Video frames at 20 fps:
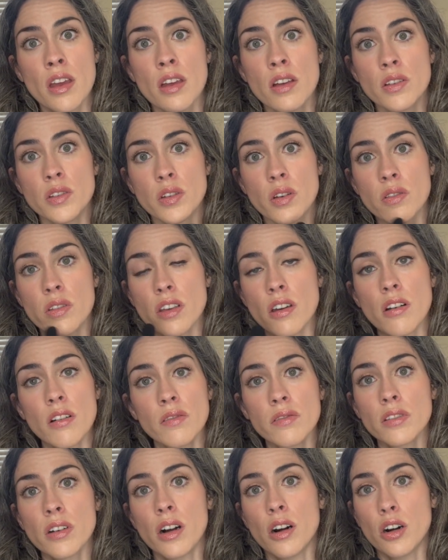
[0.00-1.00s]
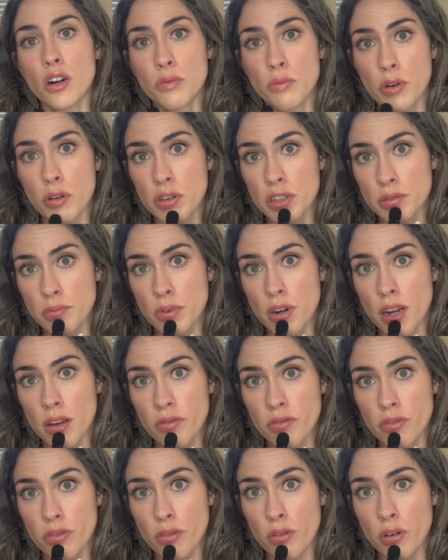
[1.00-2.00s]
So the overall bonus
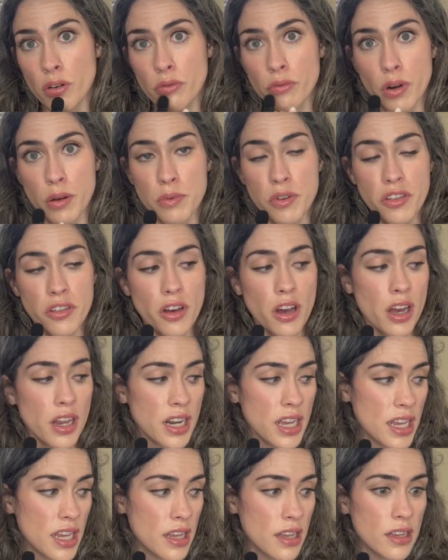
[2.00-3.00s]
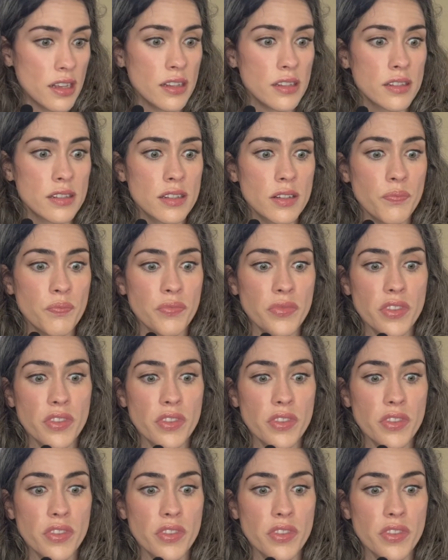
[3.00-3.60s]
prompt for Realmathon is